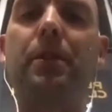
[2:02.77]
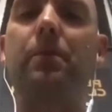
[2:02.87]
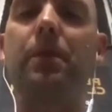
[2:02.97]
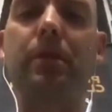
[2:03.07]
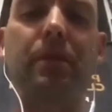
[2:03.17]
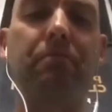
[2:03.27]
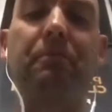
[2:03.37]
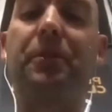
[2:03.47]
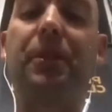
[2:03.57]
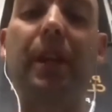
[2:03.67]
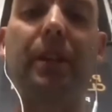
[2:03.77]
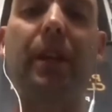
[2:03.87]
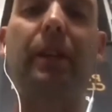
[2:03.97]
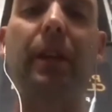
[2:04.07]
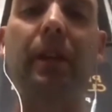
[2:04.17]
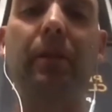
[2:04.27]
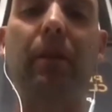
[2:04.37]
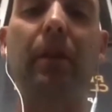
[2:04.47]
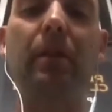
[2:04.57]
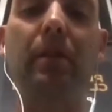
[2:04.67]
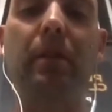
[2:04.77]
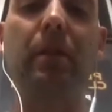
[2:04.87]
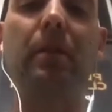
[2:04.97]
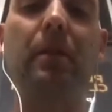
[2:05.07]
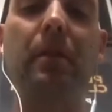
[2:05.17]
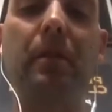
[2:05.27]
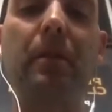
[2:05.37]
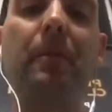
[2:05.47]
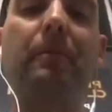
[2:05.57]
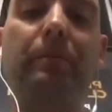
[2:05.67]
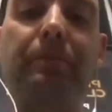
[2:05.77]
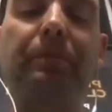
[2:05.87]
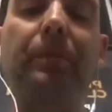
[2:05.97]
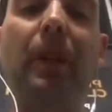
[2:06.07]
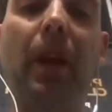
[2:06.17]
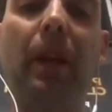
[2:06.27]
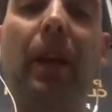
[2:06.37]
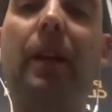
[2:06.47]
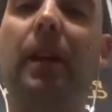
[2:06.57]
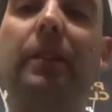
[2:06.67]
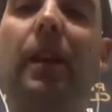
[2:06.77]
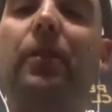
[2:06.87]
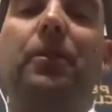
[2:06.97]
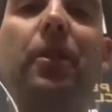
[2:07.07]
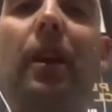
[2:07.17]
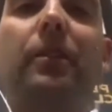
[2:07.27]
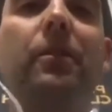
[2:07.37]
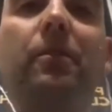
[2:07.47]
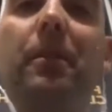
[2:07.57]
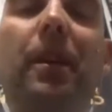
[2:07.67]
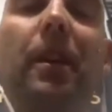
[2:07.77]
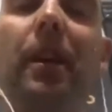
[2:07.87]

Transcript: was six, I think, right? Yeah. Yeah, yeah, and that title track too, man. I,